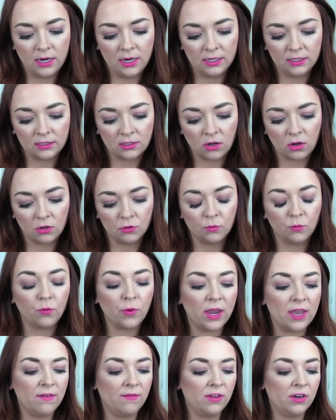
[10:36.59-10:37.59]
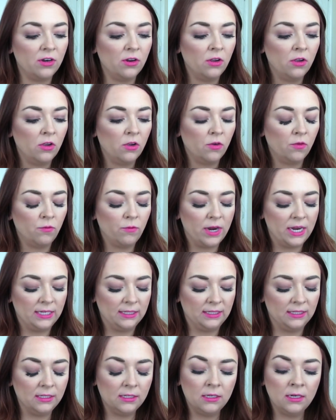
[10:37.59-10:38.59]
is called Raven
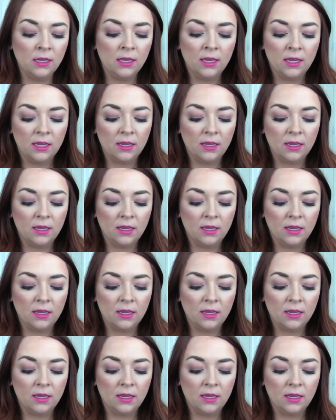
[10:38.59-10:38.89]
Raisin,